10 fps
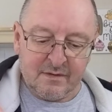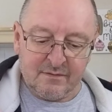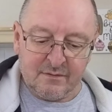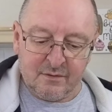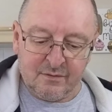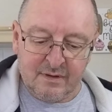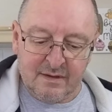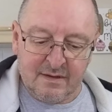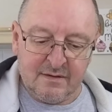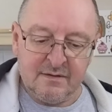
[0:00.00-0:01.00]
Got the
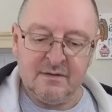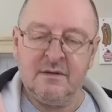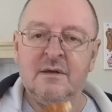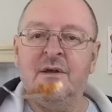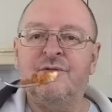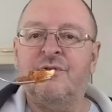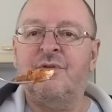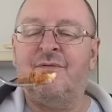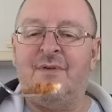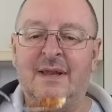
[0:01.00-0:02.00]
just the
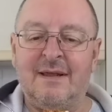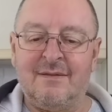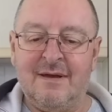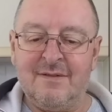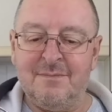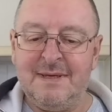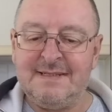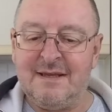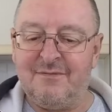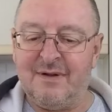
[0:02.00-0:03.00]
filling there, the meaty
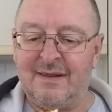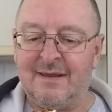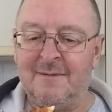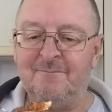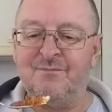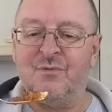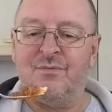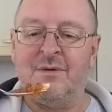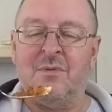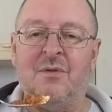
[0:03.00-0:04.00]
filling.
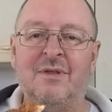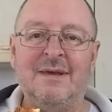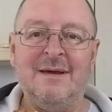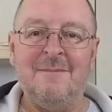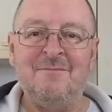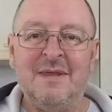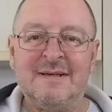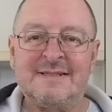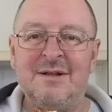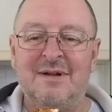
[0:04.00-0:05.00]
The
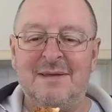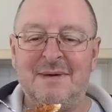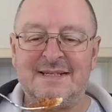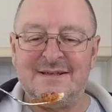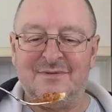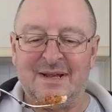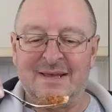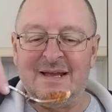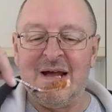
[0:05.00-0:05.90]
slightly meaty filling.